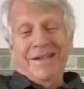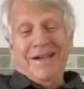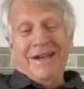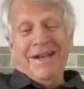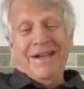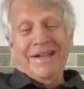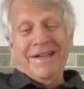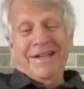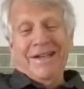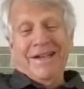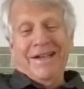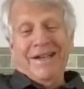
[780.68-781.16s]

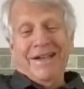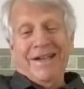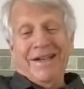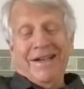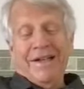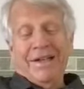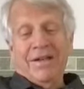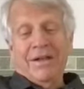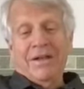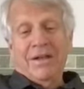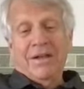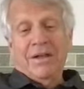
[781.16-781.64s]
can't get
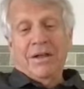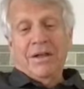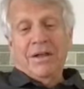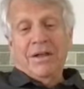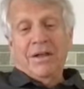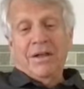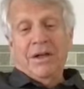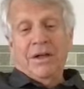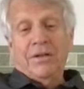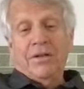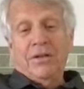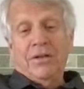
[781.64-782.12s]
in.
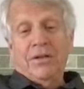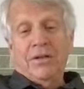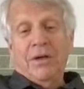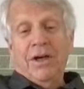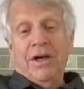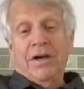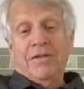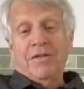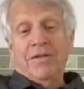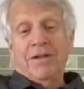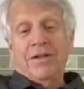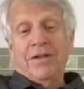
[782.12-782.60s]
Do you
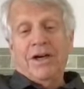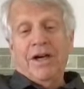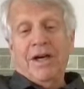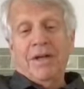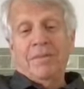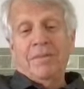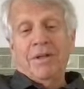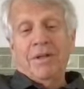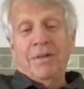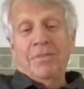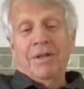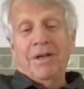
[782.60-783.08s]
have a
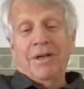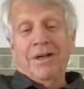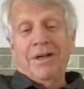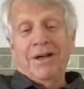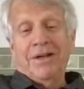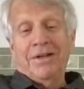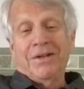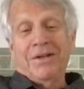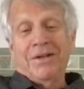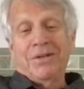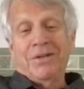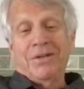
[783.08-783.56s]
time limit
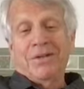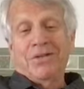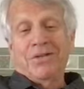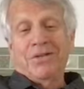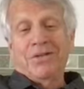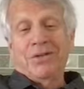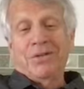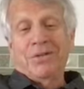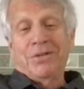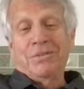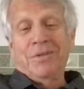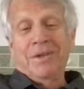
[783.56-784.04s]
on your
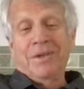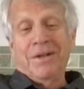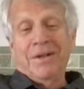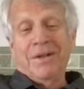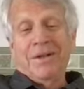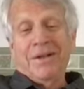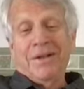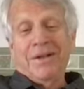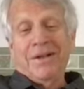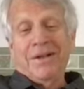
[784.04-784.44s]
Zoom?